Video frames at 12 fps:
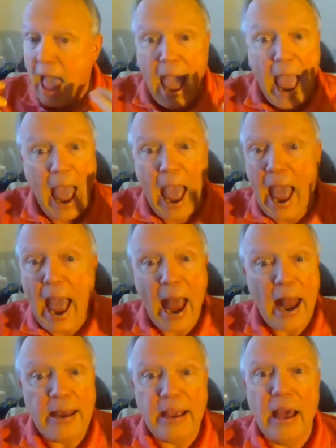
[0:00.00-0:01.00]

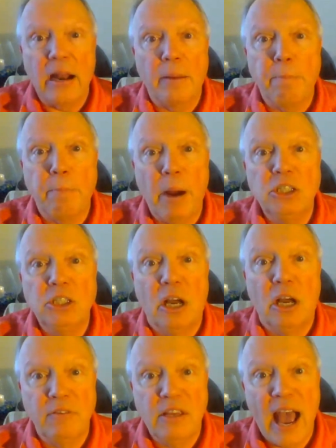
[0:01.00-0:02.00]
And you got a bunch
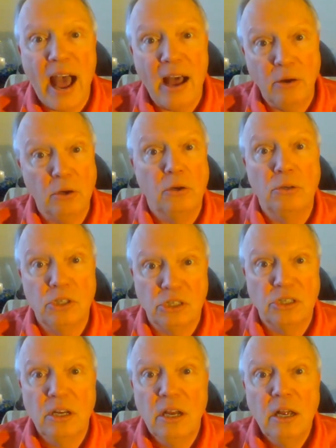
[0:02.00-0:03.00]
of
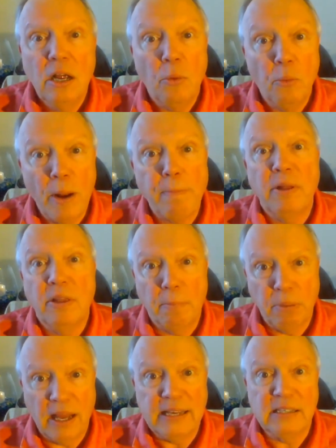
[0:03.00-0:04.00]
yahoos ripping the
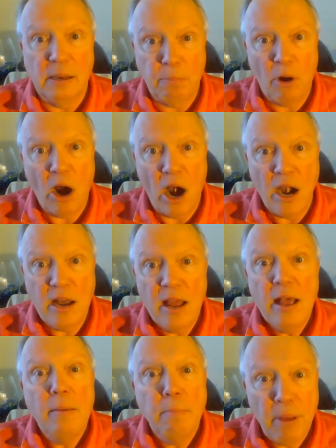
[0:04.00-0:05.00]
place apart,
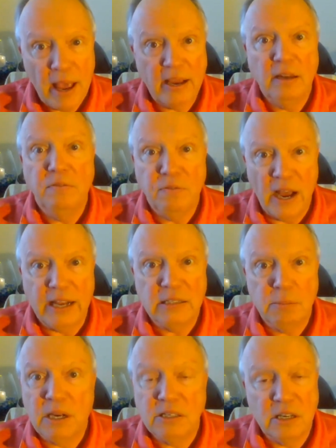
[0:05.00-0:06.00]
picking
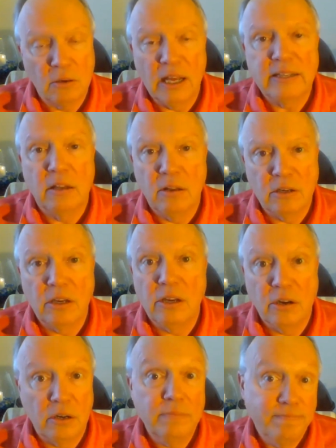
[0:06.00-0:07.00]
fights because they don't like the look of
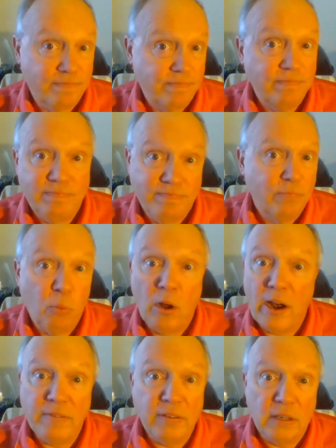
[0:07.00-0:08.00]
your
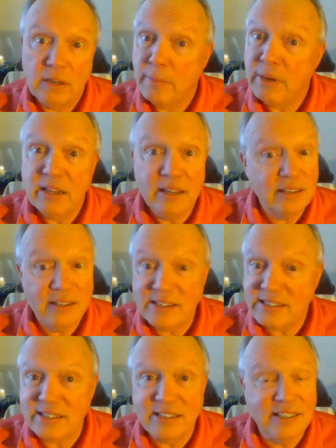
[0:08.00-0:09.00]
whatever. I mean, th-
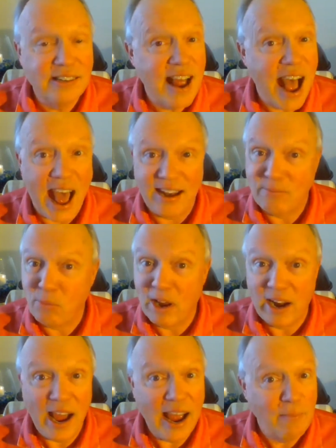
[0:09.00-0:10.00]
this is not
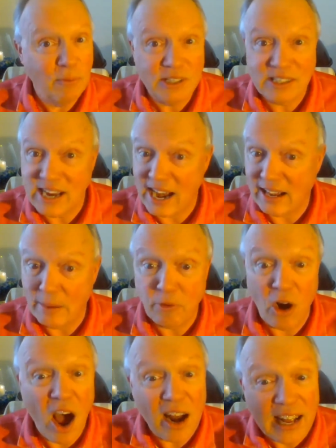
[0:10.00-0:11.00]
what I was signing up
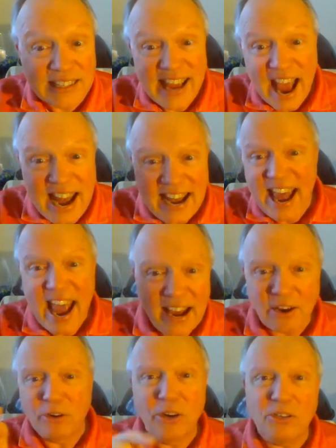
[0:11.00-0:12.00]
for. On a 10 day
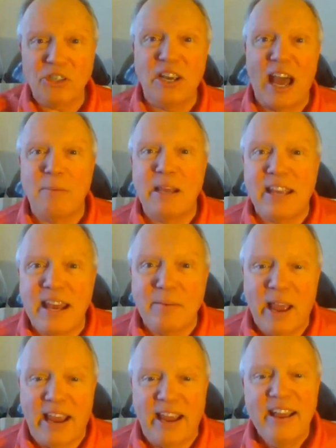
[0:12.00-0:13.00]
cruise, you got to be
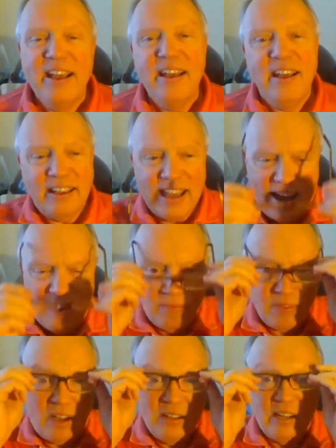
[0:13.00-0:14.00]
kidding me. Yeah,
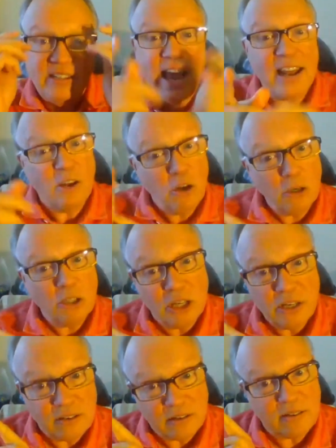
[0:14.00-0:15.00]
on the Ted
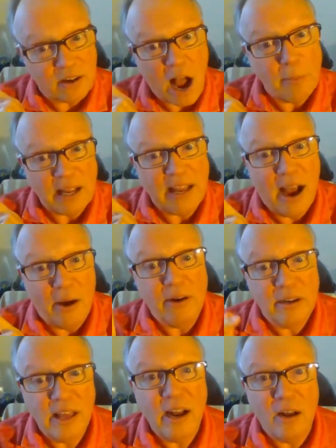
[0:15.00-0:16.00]
Nugent comedy
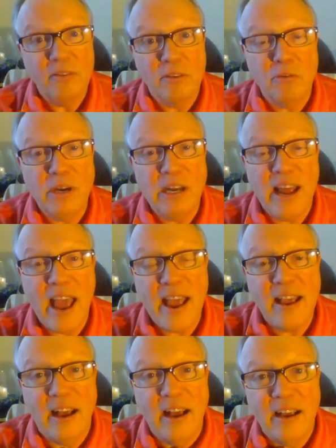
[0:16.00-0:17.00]
hour, you know, the three
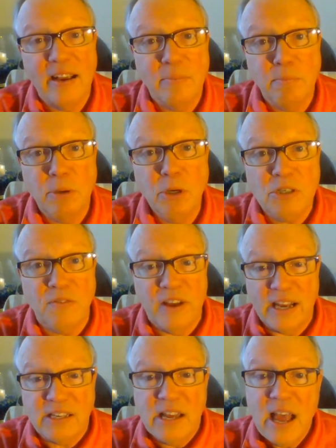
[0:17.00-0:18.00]
day uh, booze
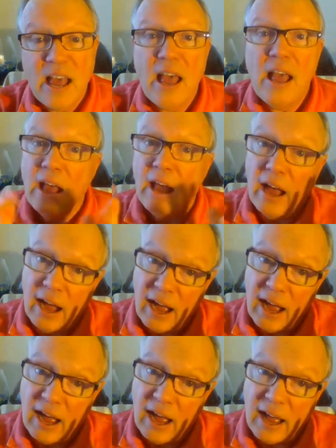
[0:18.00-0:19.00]
fest,
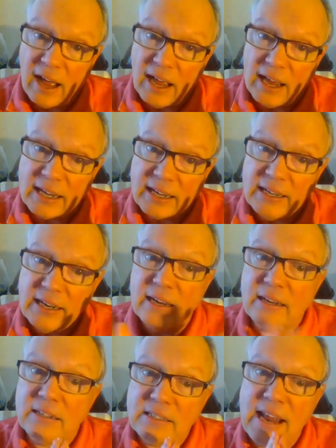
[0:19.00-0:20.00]
I can
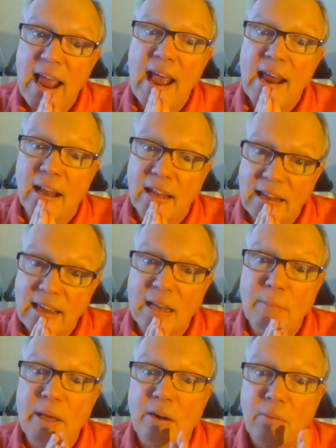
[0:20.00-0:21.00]
understand a little
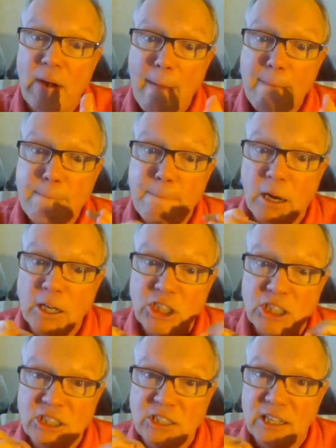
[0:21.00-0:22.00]
bit of
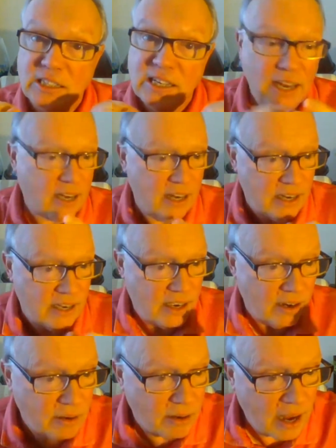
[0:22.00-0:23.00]
rambunctiousness kicking in
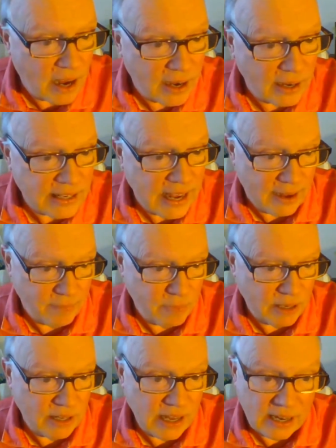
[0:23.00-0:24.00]
here. Uh, yeah,
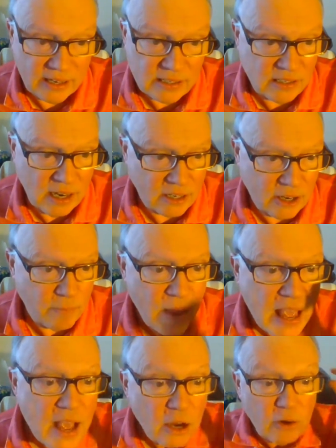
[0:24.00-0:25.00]
but that, this is not good.
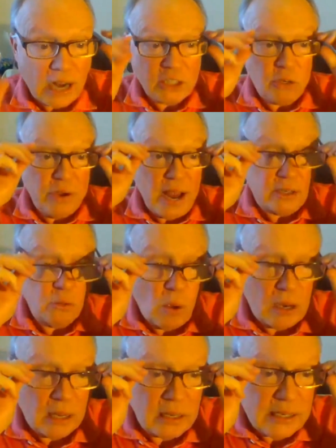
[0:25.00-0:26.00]
Crash 3X.
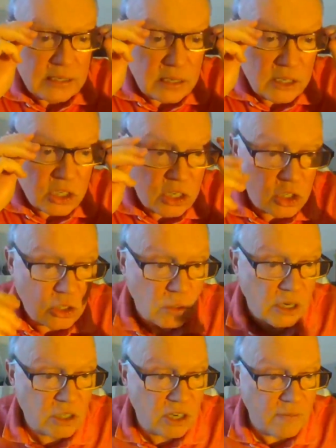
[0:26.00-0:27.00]
Well, at least this issue
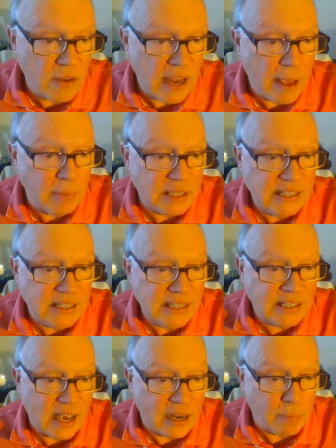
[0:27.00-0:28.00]
is giving MSC
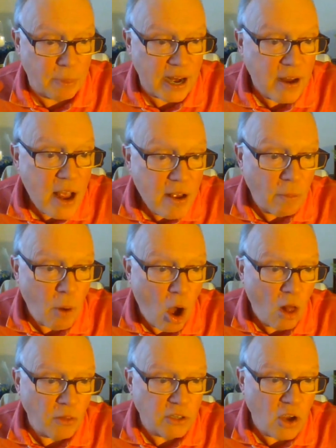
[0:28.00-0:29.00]
Seaside a break from
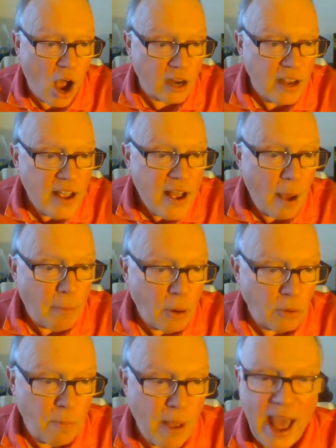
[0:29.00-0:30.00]
all the talk
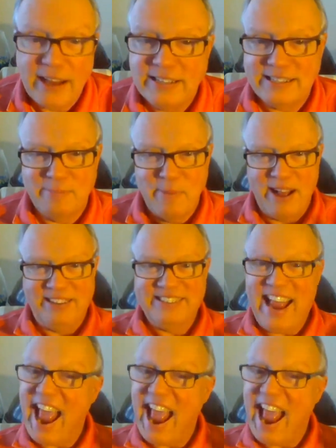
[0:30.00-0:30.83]
about bad smells.